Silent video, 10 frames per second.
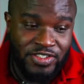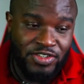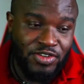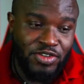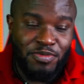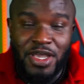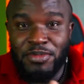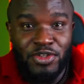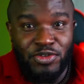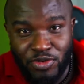You know, you might
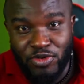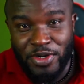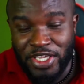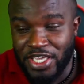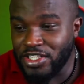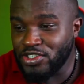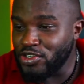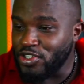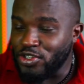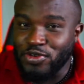be doing Uber Eats,
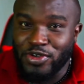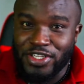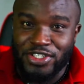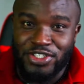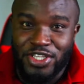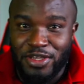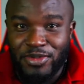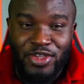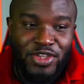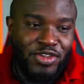or you're doing
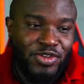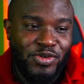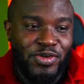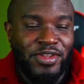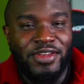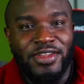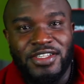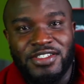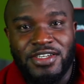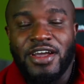Shipt, you're doing
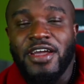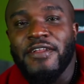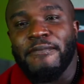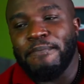Instacart.